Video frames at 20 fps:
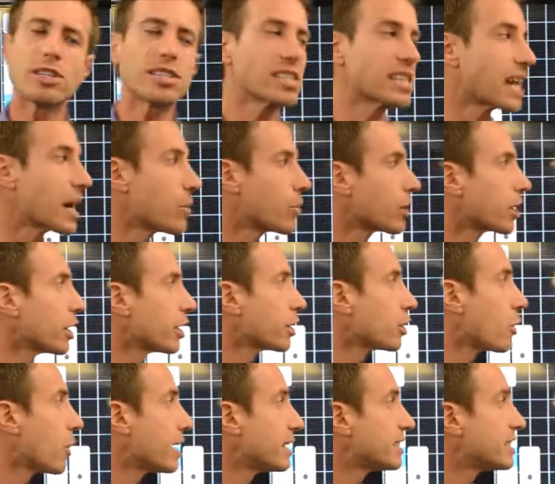again, we're going to go
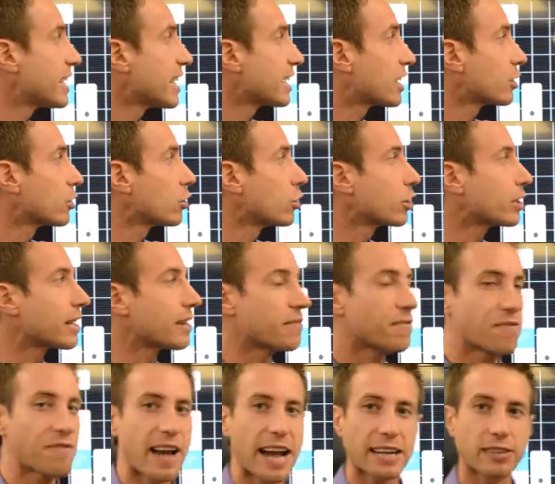ahead and take a look at
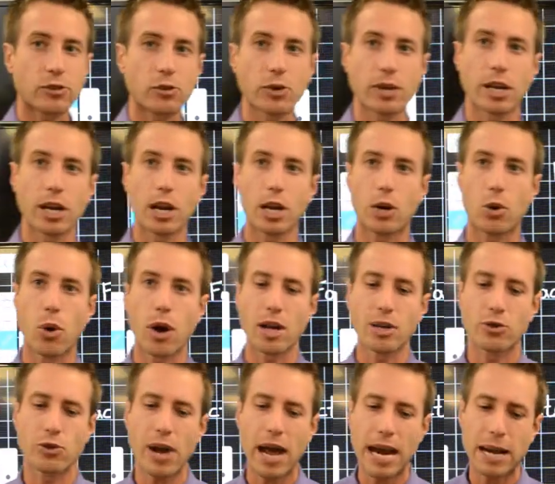factoring a
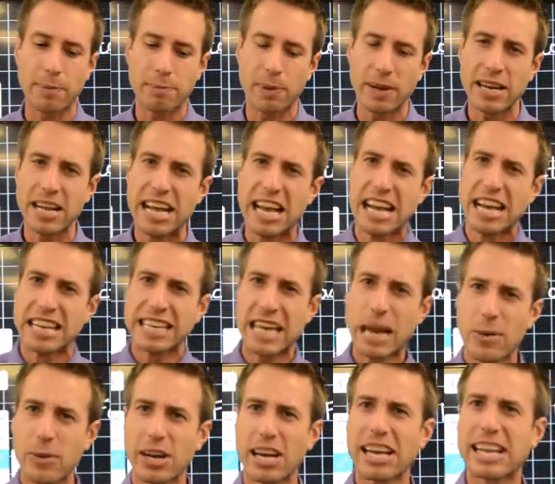quadratic, but now
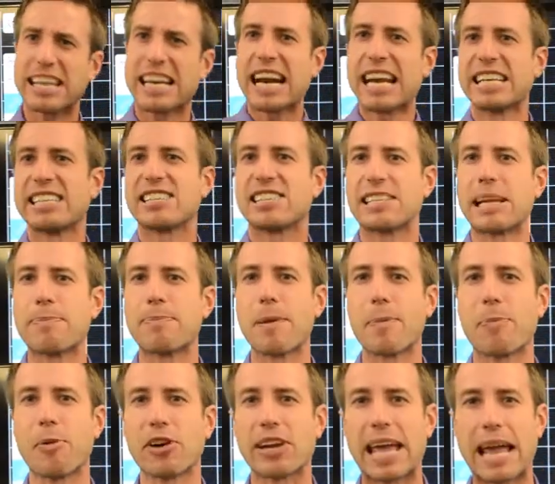we're going to kind of step up
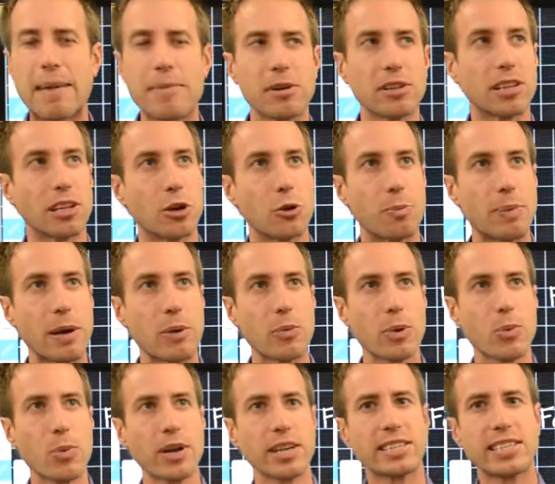our game a little bit. We
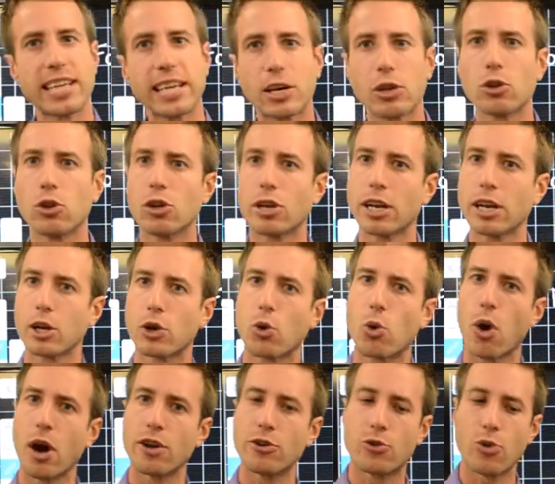want to take a look at a
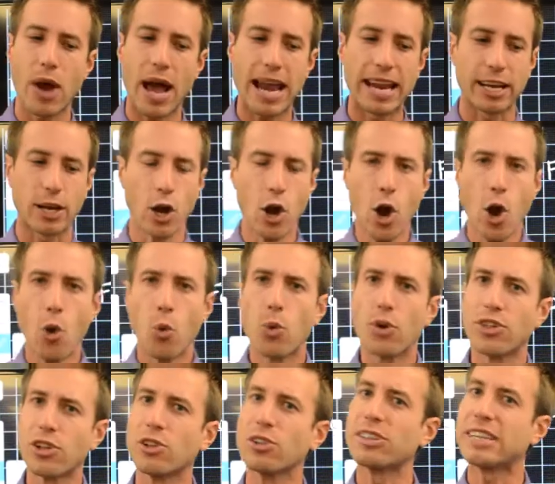quadratic where
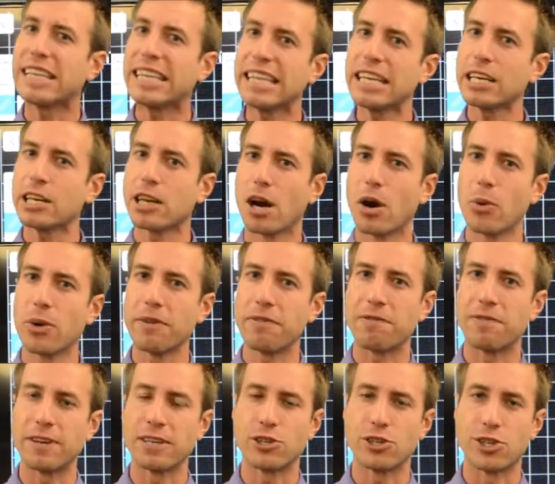the leading
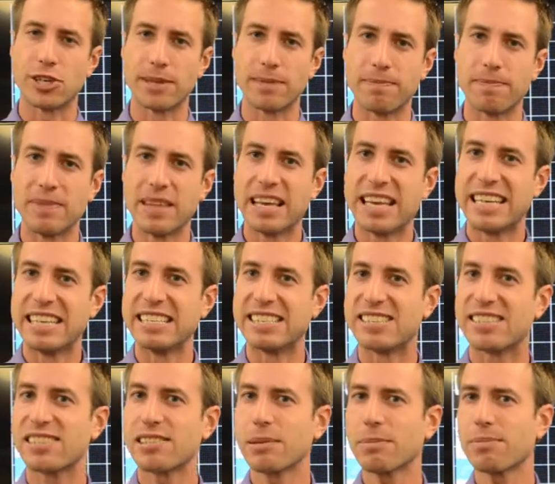coefficient is
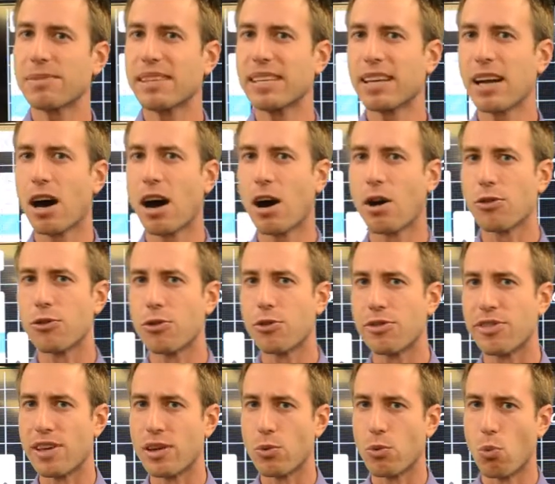something other
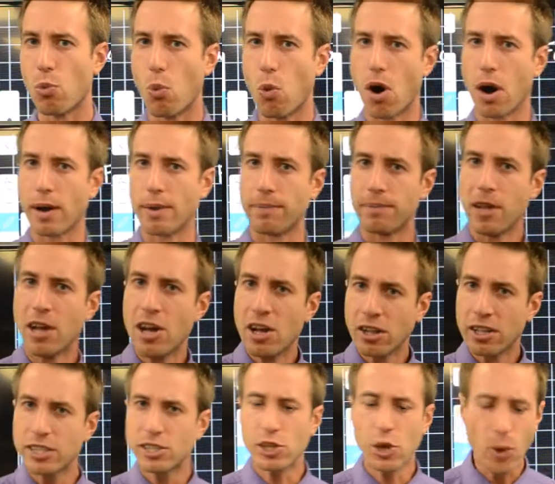than 1.
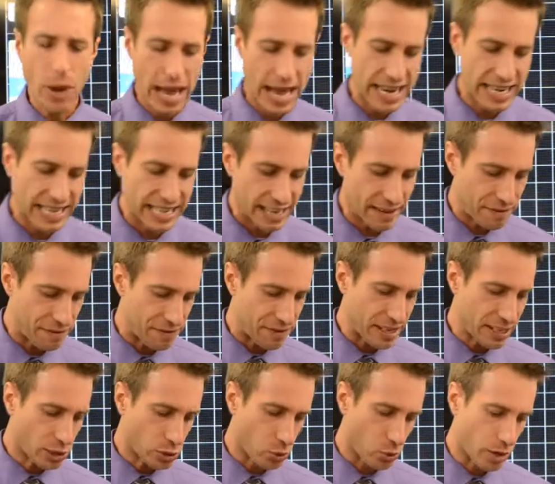Let's go ahead and give
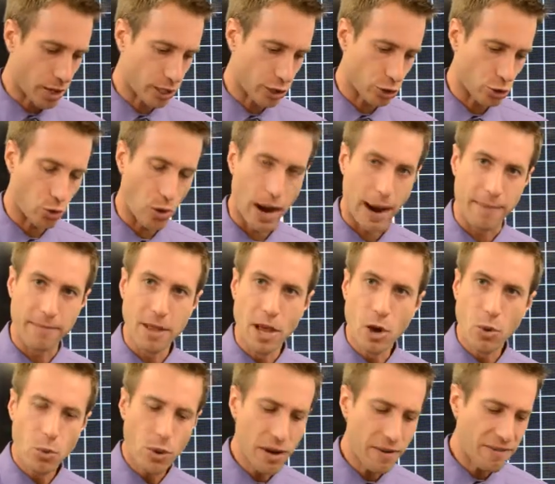this one a try.
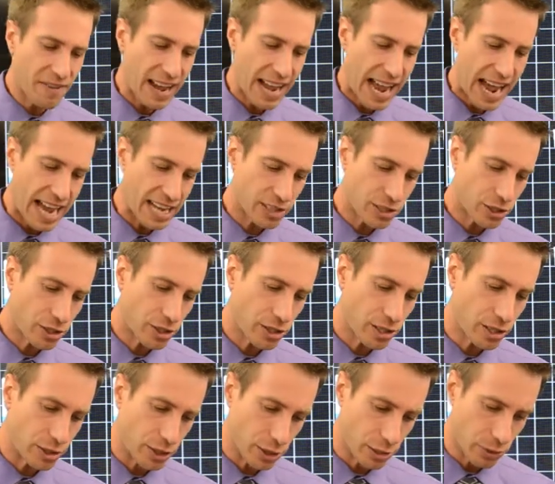What if I asked you to
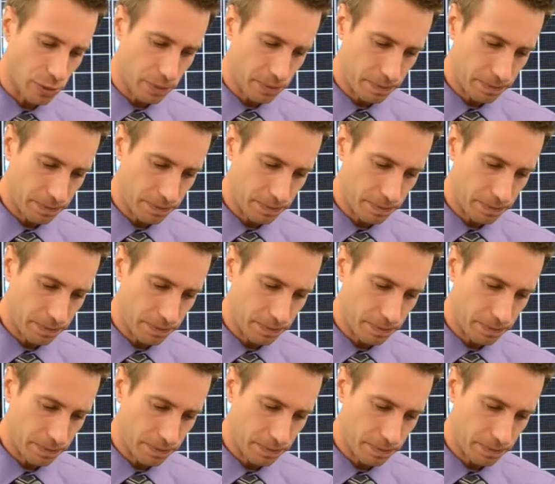do